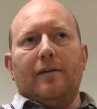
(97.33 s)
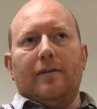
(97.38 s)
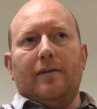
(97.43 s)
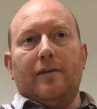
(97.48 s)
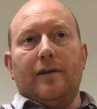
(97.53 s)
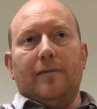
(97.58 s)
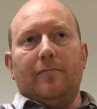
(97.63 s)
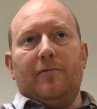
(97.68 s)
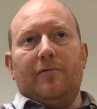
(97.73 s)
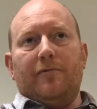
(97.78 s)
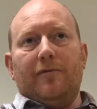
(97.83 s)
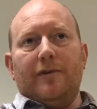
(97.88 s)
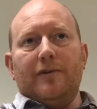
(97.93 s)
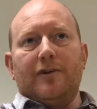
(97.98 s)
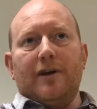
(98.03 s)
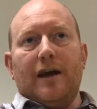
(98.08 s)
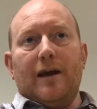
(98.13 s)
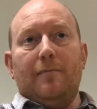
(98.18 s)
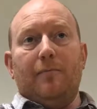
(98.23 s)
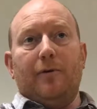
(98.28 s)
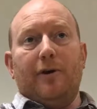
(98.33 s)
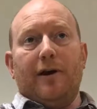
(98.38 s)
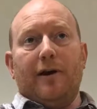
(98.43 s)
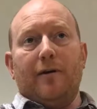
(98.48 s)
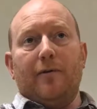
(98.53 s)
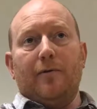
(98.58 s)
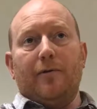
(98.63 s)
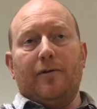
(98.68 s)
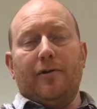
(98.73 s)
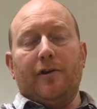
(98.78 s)
zebrafish
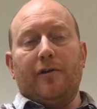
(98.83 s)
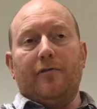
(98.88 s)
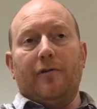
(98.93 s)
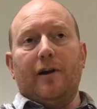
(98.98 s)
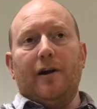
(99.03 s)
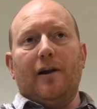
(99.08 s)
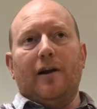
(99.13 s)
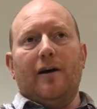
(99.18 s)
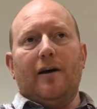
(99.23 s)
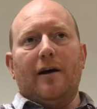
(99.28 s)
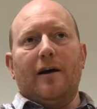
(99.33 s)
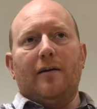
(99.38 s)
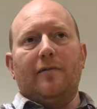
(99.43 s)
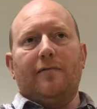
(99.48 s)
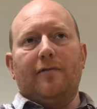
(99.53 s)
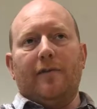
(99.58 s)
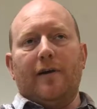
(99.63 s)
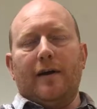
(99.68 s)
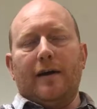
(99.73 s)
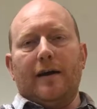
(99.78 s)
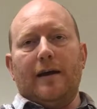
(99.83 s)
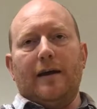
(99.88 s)
embryos that are alive